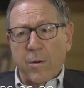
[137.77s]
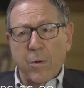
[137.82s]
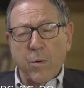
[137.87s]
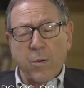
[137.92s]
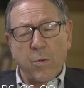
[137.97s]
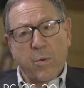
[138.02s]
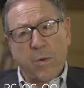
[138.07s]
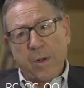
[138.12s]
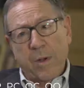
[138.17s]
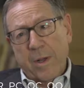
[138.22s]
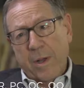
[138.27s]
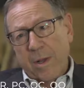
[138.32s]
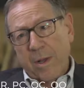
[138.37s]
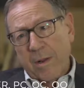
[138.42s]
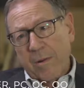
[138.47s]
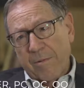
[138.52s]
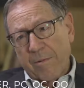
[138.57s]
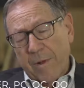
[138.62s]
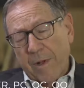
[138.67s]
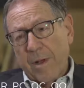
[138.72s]
who
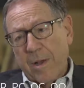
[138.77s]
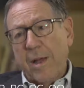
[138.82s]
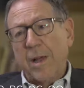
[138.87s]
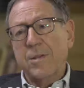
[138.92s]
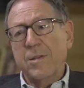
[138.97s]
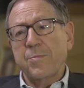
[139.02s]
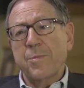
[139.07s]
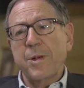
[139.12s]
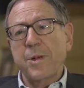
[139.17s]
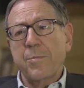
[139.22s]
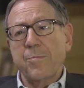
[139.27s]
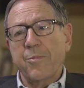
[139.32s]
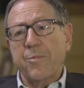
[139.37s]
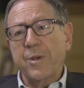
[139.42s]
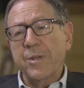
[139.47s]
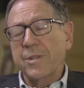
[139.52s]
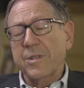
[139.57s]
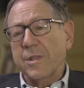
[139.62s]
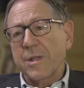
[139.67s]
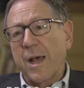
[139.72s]
has been in
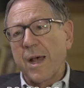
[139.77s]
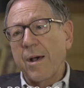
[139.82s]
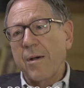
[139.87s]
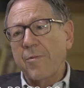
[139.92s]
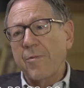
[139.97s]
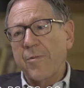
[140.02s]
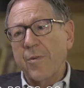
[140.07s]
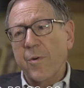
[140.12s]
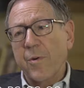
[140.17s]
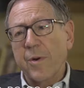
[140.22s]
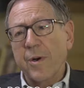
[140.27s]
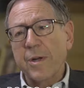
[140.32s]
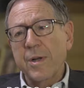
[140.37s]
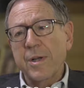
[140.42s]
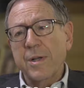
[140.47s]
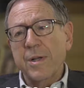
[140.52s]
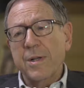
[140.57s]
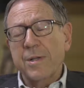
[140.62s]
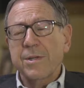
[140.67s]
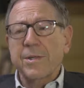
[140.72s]
prison now for
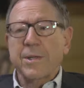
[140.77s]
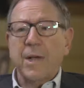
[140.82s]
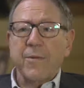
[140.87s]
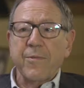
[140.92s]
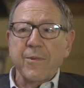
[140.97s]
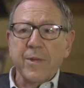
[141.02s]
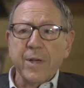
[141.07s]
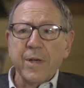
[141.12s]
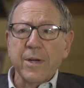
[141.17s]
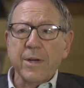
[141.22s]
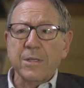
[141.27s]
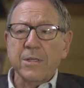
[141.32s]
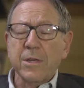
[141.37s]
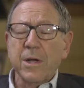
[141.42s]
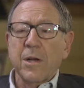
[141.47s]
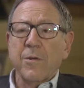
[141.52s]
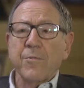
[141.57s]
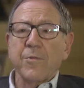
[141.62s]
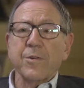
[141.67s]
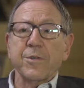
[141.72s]
7 years,
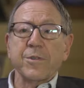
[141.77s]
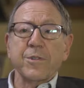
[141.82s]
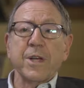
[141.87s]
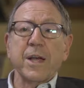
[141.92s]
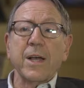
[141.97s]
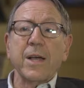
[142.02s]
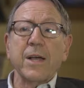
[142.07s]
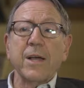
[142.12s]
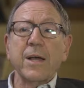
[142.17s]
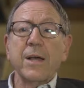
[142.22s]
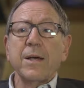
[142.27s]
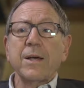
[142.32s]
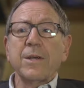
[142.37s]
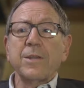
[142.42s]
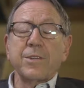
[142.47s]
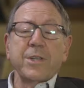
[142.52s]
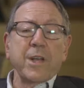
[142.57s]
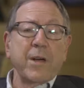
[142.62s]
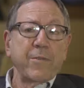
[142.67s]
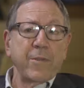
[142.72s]
for saying
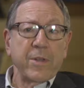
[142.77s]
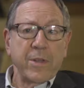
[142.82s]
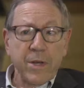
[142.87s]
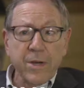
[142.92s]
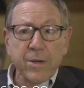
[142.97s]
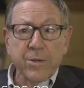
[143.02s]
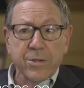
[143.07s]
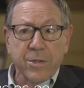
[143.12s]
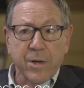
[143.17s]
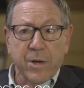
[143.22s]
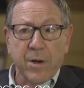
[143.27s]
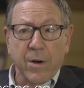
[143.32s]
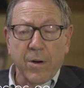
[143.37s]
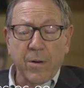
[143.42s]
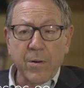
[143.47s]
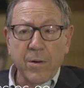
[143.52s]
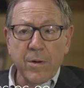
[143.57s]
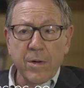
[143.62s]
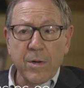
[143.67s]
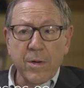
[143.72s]
7 years
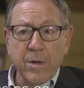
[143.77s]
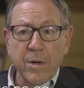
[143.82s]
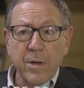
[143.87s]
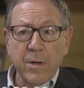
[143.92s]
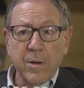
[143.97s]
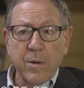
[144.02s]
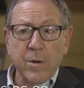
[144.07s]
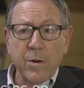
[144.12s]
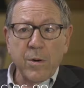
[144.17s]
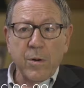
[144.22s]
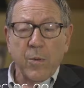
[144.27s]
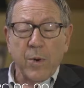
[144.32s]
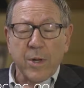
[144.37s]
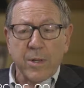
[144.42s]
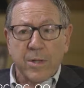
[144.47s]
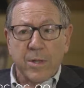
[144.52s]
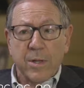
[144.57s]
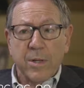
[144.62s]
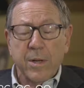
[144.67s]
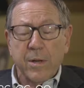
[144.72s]
ago
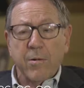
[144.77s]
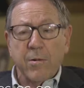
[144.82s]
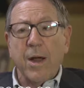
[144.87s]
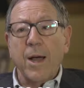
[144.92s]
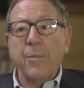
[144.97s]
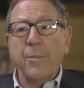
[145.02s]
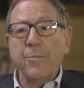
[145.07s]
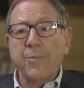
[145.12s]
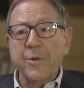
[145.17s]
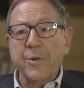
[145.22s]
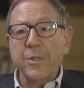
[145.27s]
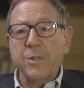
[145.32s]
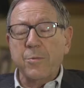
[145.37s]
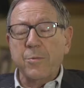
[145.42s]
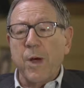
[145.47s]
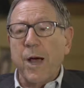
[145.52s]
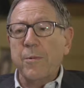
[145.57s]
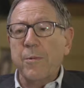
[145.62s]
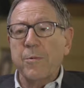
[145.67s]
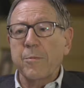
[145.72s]
what the Crown Prince
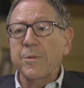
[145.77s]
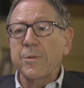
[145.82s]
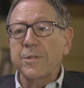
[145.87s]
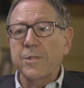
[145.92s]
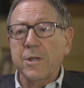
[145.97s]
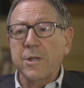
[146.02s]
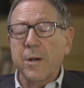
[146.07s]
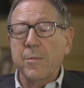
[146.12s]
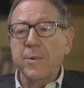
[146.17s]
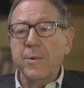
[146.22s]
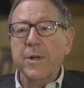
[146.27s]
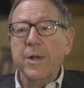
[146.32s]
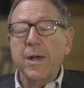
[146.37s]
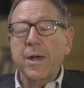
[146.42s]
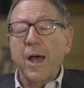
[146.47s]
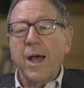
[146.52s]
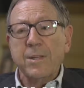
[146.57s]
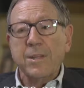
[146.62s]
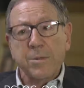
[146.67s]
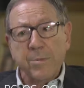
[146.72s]
Mohammed bin Salman
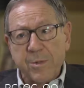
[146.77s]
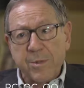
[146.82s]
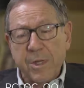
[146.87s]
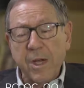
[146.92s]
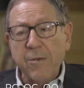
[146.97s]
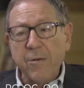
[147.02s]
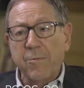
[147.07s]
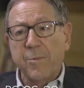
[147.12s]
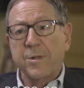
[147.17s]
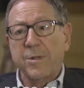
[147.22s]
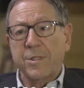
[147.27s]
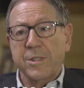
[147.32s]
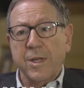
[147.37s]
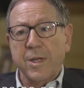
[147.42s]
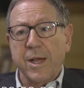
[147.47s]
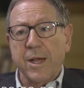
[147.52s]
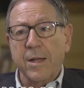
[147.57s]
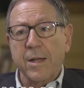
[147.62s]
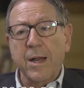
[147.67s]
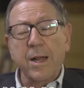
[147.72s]
has himself been
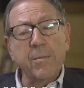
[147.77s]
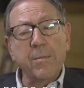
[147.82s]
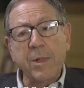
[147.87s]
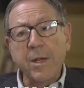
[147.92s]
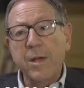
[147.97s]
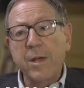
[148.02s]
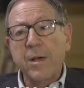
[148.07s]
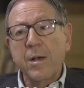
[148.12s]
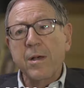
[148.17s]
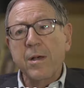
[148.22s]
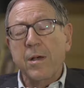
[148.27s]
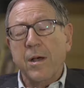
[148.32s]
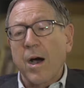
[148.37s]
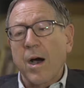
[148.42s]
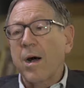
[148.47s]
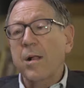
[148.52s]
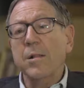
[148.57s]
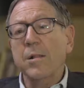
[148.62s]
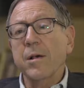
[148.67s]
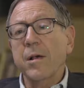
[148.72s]
saying, namely
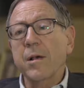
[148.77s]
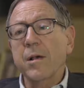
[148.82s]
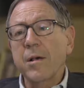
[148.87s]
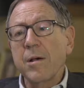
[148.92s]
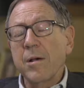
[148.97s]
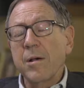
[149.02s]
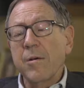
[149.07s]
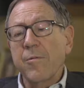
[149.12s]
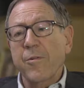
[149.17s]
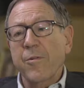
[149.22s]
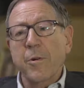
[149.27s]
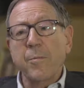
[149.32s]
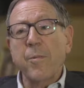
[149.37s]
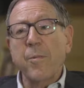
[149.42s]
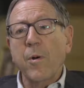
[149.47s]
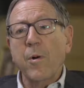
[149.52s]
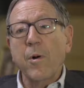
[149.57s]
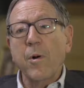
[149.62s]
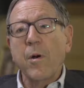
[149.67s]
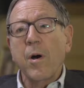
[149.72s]
calling for a
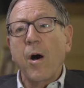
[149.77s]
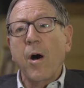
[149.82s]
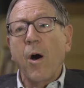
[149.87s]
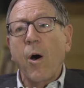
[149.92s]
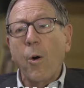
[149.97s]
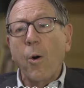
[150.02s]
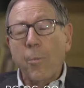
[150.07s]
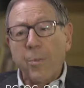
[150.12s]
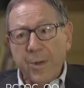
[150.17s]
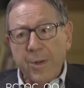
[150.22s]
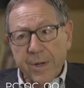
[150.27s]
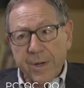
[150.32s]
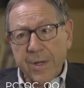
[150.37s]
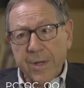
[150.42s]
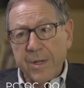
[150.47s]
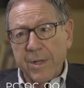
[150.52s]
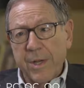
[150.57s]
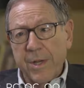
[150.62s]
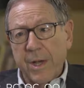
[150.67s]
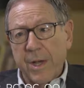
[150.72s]
more
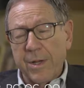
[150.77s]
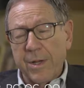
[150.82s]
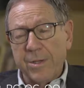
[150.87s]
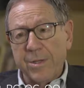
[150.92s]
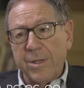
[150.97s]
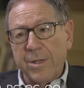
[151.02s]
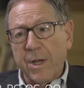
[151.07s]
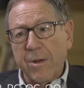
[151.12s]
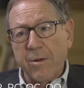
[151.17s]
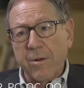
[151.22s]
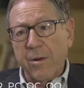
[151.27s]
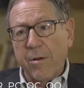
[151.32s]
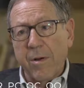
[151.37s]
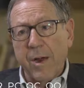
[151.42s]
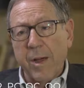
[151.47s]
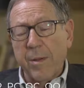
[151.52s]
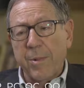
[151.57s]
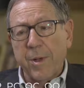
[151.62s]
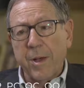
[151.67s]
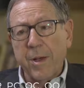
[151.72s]
open Saudi
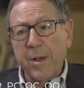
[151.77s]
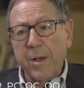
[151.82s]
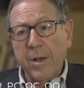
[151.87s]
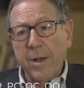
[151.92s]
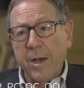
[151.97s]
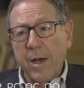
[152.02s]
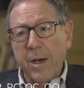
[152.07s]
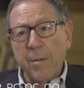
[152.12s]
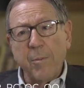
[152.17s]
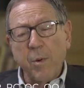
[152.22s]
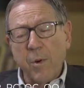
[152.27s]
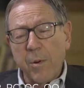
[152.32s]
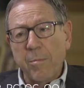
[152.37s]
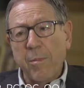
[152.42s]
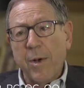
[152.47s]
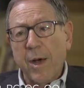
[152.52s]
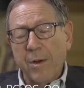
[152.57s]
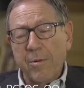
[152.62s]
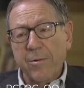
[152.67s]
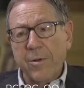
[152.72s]
Arabia, a more
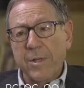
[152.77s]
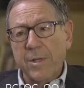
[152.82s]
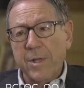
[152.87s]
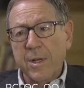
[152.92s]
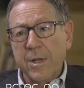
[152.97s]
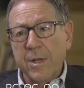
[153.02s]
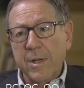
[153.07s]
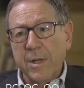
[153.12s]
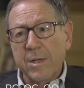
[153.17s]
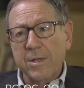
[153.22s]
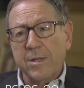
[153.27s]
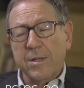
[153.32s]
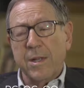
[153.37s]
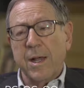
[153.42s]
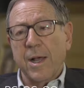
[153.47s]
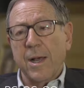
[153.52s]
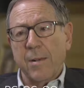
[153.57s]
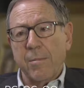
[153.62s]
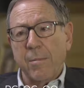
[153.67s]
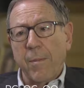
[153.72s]
moderate
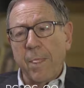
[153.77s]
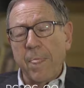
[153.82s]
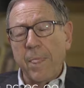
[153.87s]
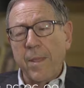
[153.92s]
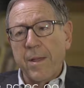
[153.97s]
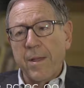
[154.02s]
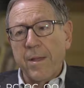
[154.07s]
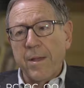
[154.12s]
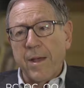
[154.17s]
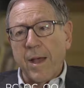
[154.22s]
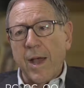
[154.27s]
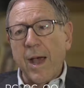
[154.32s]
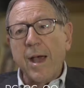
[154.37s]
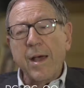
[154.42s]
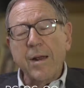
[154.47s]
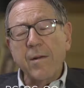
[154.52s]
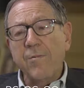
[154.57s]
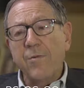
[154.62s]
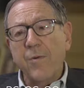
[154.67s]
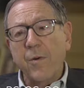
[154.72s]
Islam.
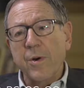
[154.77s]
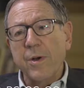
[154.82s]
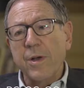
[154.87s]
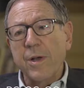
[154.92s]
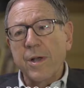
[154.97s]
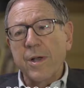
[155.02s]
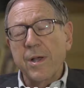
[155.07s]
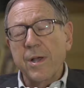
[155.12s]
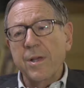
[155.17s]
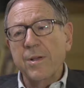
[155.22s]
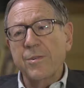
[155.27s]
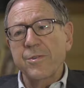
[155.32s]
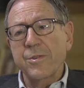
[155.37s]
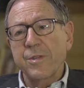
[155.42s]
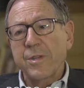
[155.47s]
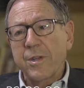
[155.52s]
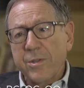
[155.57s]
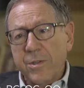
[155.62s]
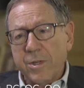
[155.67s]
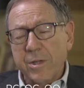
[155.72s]
And for his
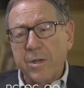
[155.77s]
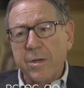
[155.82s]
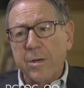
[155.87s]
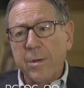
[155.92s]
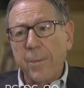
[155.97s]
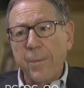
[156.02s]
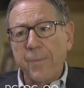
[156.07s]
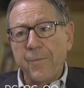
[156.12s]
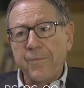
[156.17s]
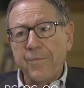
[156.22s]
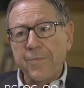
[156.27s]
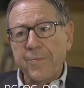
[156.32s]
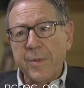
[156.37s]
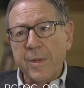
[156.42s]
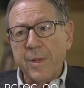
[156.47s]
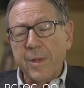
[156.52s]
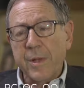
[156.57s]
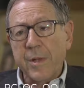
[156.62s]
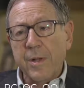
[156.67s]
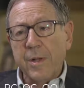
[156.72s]
sister,
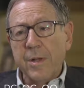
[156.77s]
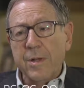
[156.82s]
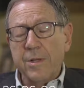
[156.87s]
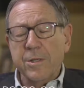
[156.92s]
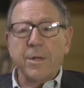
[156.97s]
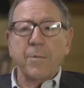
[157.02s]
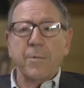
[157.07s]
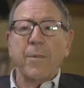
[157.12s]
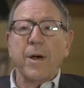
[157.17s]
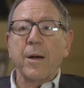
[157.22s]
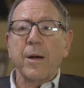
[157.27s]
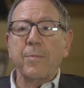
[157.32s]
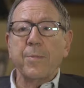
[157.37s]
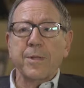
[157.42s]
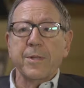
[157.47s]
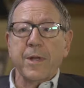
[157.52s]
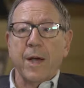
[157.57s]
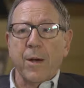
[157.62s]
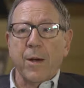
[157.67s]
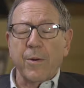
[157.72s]
Samar
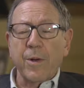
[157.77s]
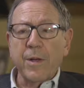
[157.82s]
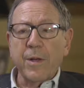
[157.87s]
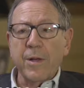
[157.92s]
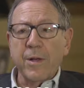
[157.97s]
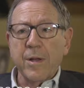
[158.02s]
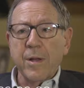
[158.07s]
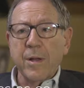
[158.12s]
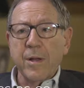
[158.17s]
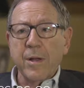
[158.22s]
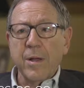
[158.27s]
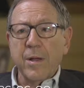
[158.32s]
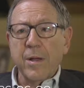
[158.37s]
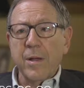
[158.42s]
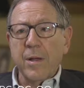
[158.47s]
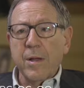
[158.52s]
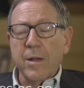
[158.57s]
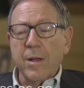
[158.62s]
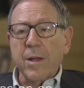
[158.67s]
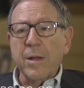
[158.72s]
Badawi,
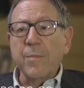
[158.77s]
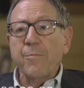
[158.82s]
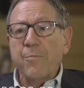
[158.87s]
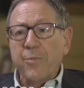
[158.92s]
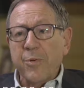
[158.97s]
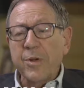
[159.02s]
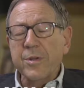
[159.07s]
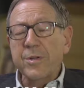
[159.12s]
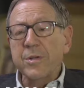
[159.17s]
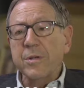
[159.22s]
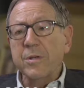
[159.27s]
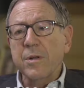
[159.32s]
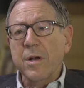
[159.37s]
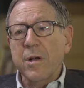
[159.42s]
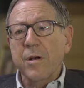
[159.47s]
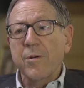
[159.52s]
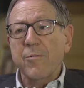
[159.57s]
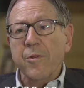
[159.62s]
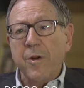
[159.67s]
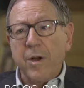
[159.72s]
imprisoned
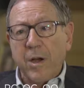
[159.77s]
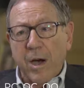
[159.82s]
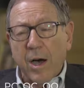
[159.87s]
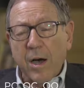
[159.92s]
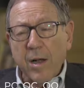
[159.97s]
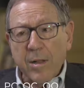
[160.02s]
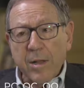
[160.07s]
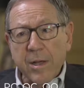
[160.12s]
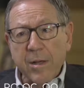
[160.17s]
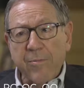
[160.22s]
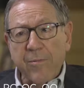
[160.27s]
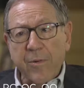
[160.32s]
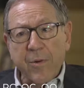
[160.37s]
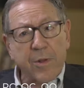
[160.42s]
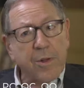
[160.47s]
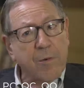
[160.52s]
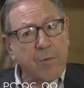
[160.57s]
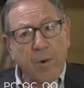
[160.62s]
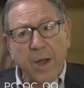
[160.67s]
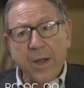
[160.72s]
for calling
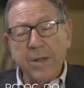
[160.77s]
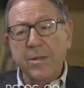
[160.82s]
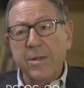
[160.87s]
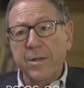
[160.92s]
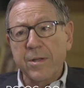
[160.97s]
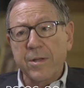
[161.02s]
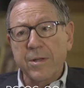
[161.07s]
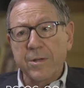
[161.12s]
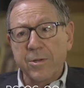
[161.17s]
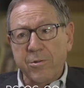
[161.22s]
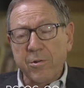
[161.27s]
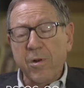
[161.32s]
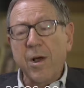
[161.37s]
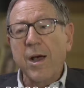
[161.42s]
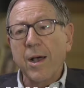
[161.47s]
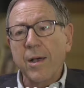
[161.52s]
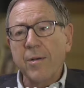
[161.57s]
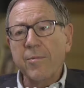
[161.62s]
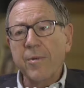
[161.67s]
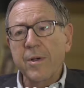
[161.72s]
for the right to
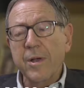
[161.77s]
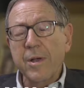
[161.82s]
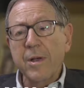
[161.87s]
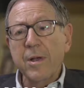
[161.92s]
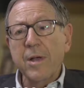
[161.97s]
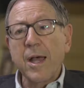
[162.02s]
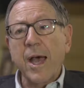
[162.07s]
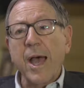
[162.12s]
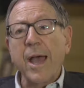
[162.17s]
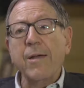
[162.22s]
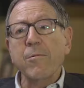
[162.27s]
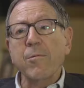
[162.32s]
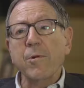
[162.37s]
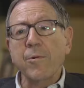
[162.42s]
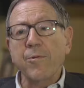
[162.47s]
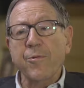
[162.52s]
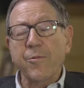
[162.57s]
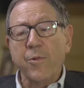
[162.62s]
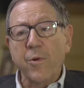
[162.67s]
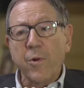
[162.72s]
drive, a
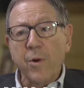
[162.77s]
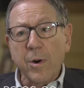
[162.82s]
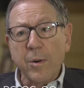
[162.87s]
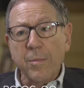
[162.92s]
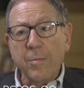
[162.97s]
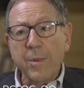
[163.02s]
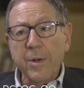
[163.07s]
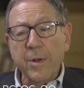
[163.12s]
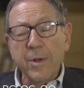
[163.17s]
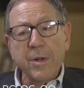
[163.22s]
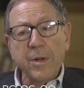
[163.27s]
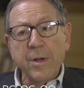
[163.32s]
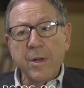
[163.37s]
reform